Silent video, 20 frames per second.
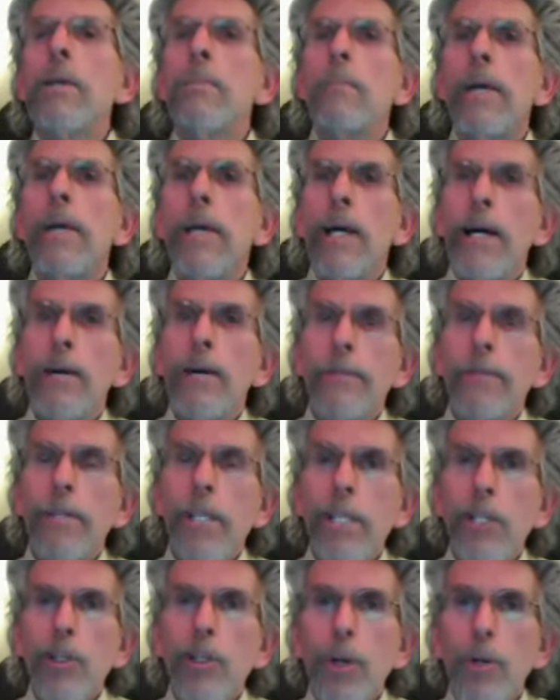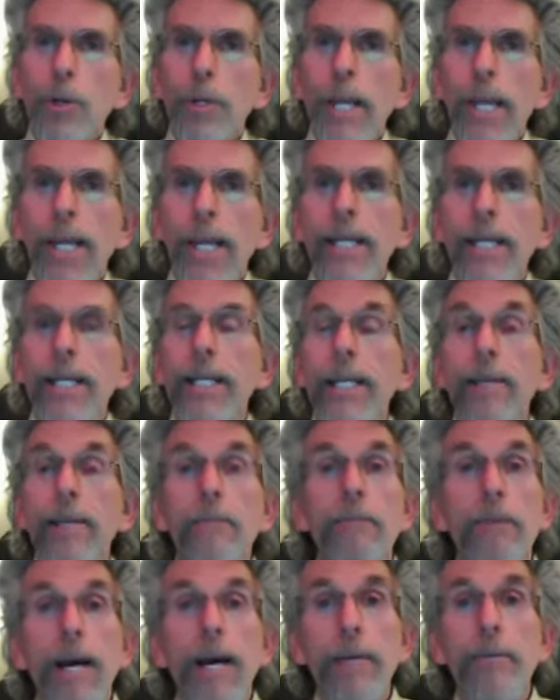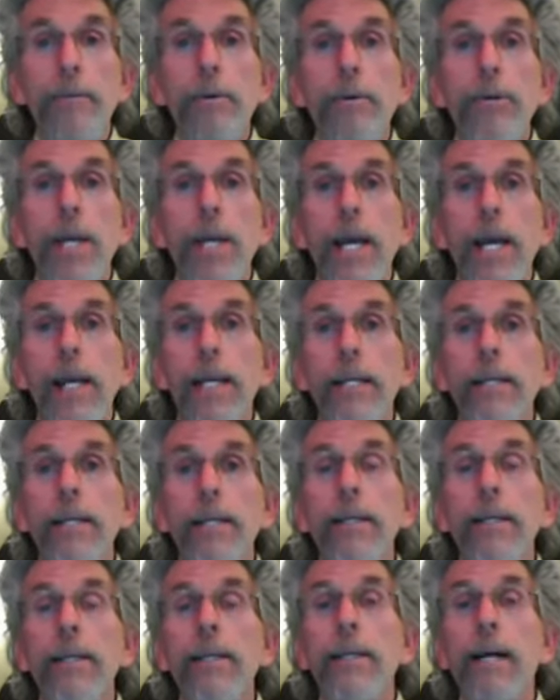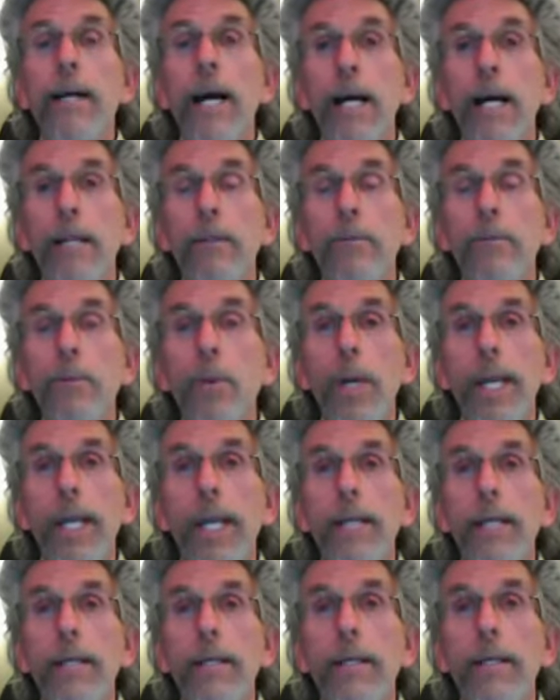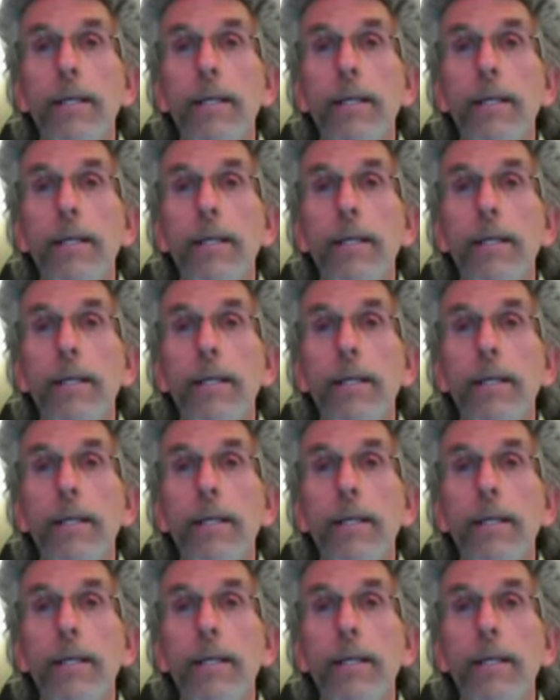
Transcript: My office is located at 509 Olive Way,